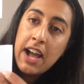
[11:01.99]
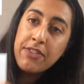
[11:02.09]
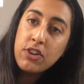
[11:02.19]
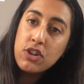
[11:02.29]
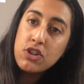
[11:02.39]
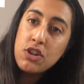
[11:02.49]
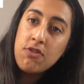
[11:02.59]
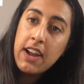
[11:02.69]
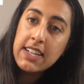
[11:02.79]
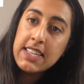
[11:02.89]
I've got two
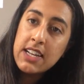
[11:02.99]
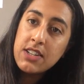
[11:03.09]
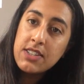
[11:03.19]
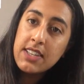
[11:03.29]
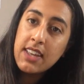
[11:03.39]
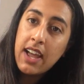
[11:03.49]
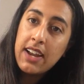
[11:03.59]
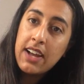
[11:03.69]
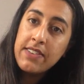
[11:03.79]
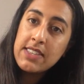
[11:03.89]
rectangles
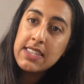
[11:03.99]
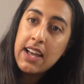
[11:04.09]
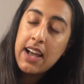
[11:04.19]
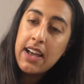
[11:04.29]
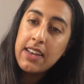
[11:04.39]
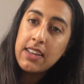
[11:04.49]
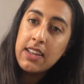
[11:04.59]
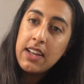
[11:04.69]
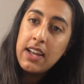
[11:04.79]
again, haven't I?